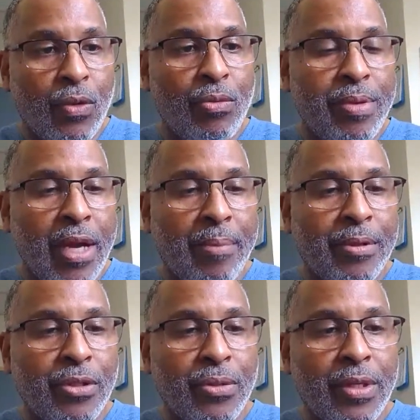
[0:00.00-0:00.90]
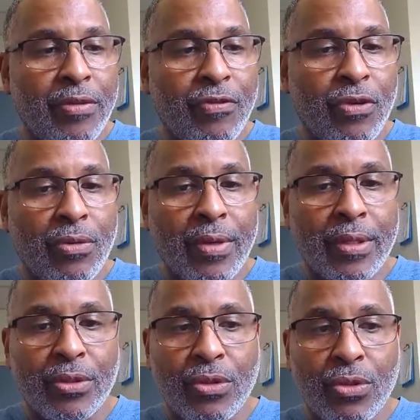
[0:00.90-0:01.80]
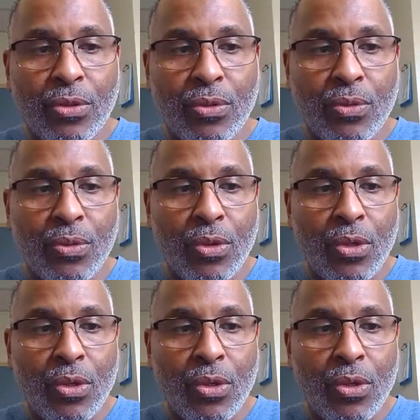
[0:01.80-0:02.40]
will be opportunity for us to